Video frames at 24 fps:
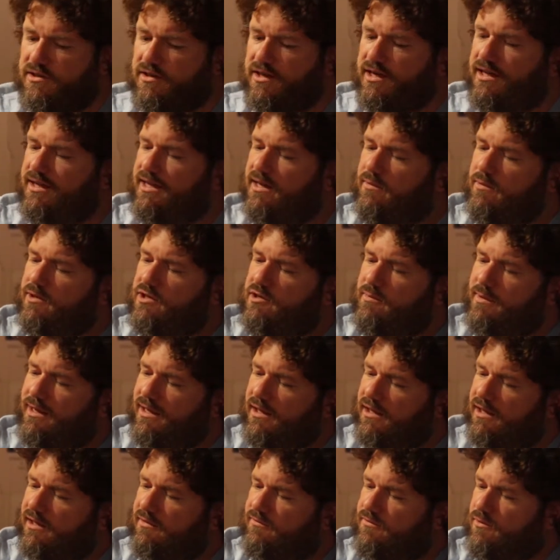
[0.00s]
anything we should be
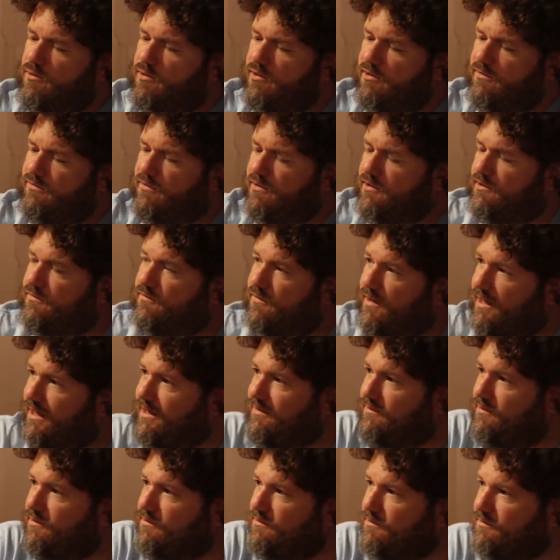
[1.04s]
looking for as far as
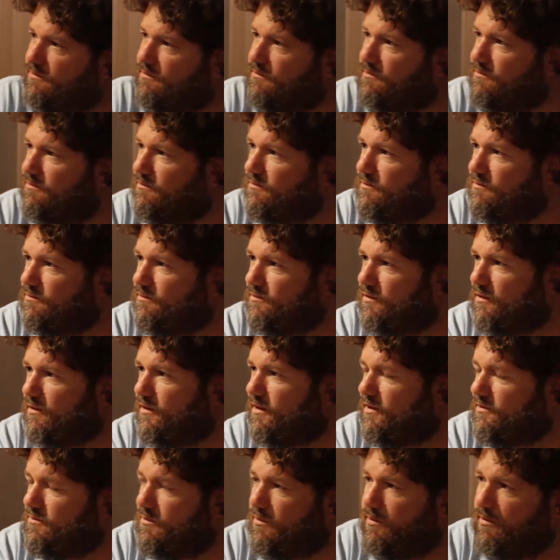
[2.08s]
flavor on
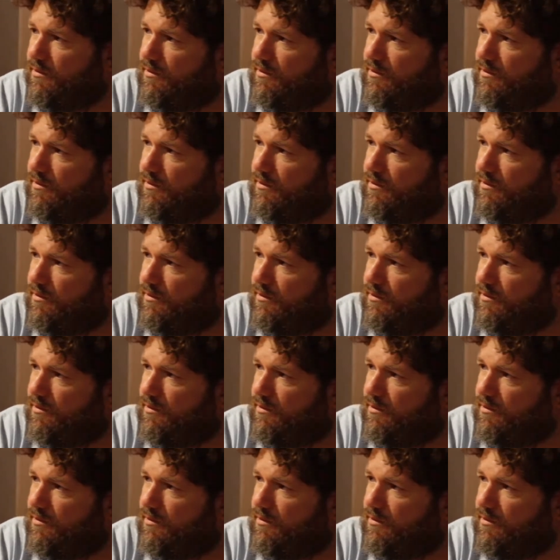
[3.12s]
this one?